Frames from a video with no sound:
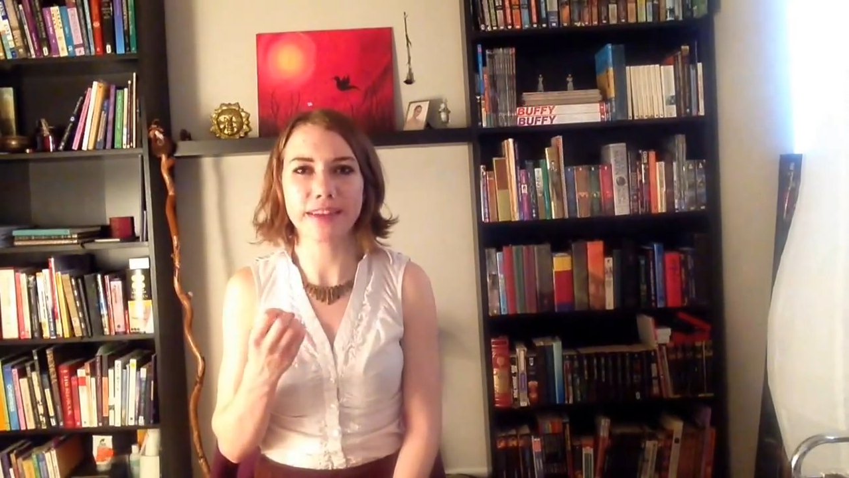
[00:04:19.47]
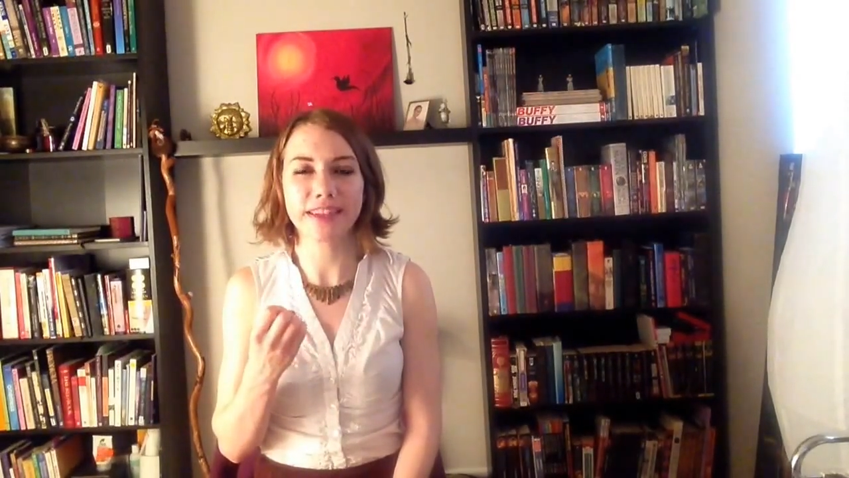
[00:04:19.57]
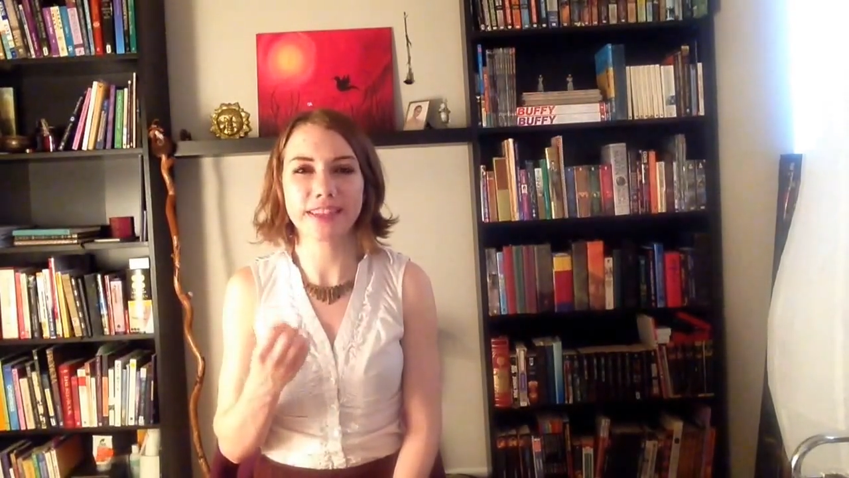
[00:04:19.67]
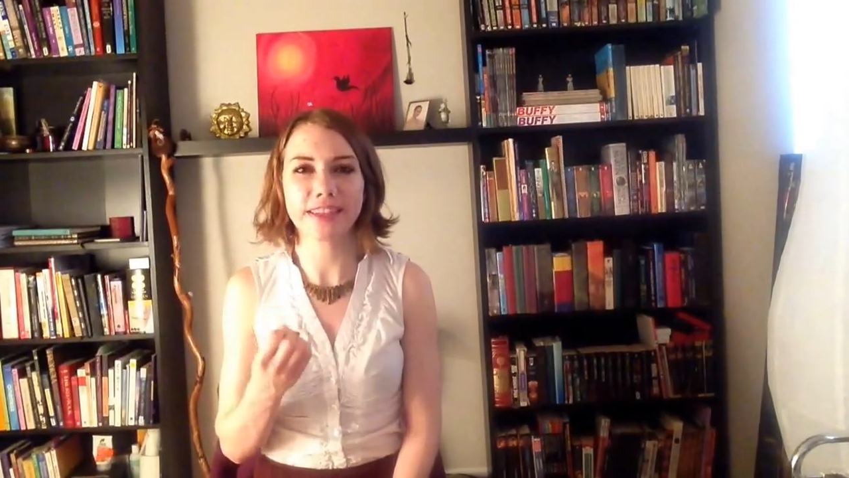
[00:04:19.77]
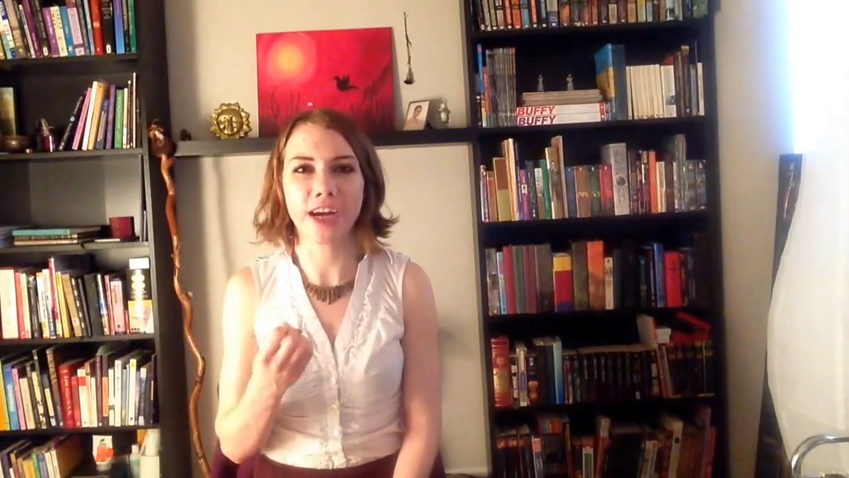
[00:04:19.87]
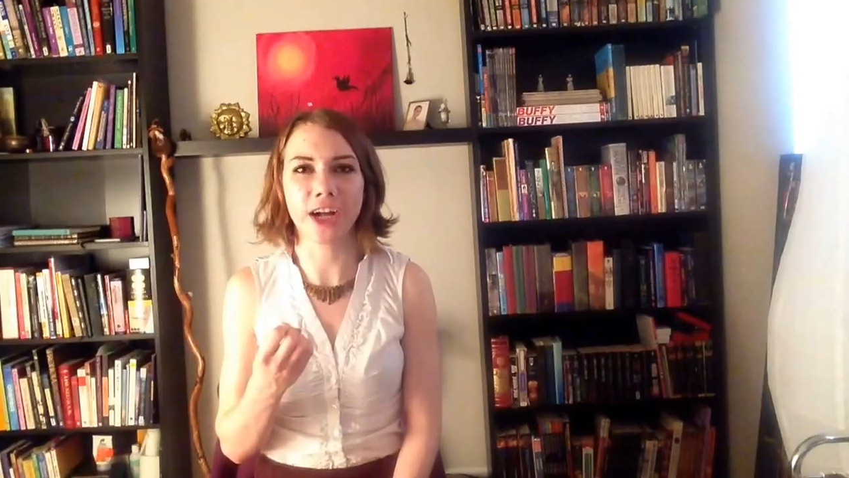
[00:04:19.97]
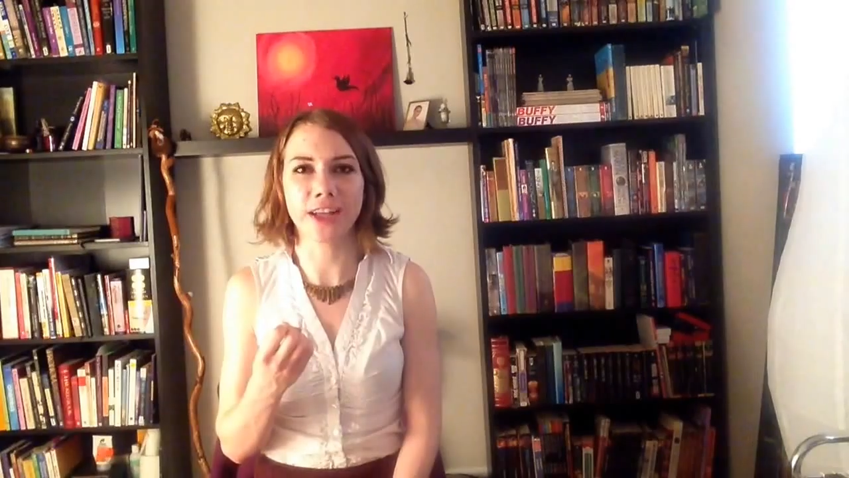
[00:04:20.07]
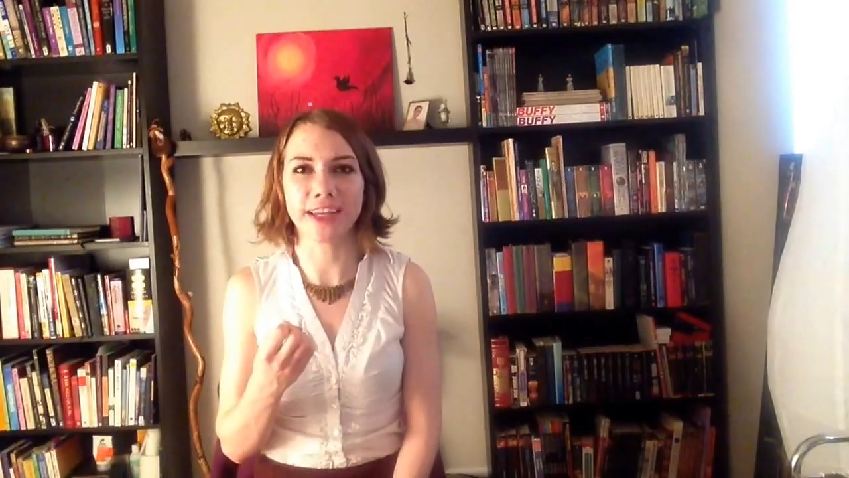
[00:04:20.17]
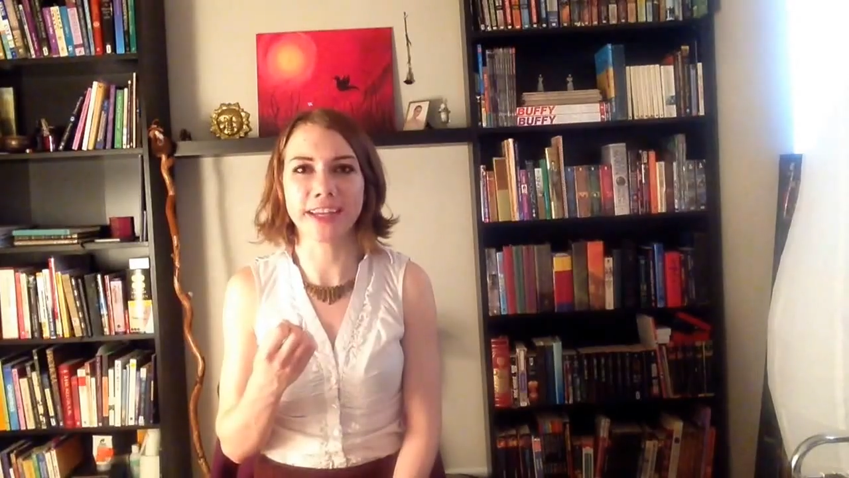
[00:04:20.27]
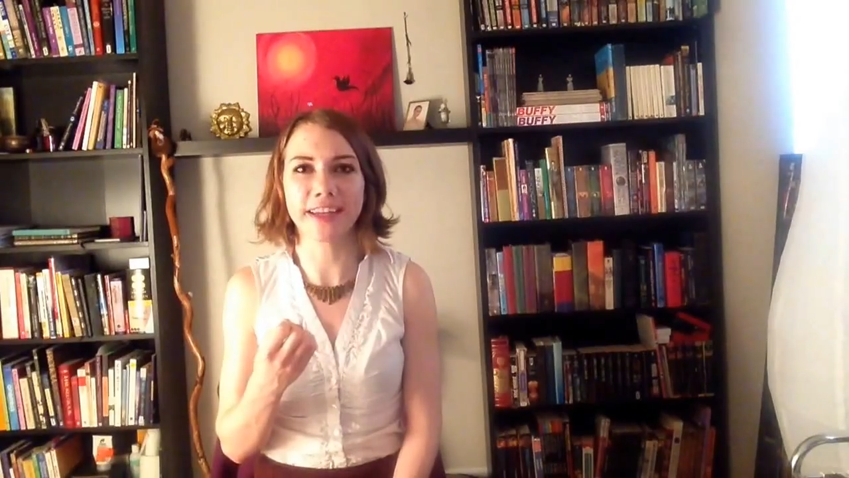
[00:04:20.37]

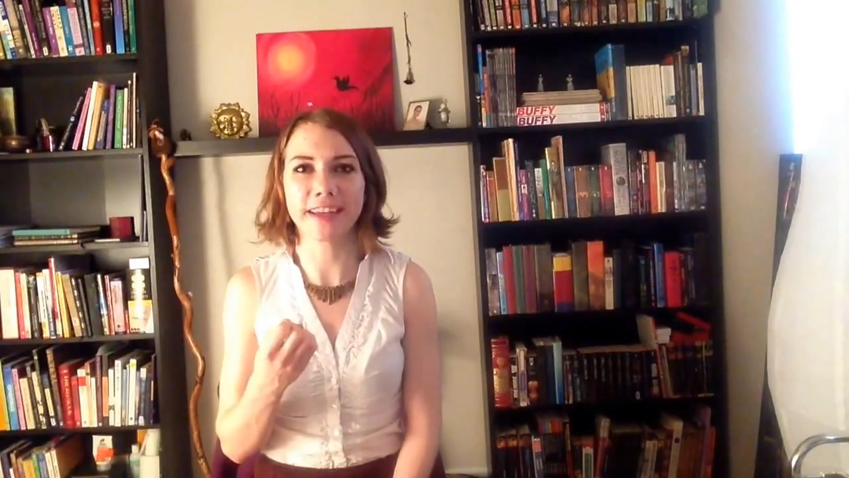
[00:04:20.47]
solid,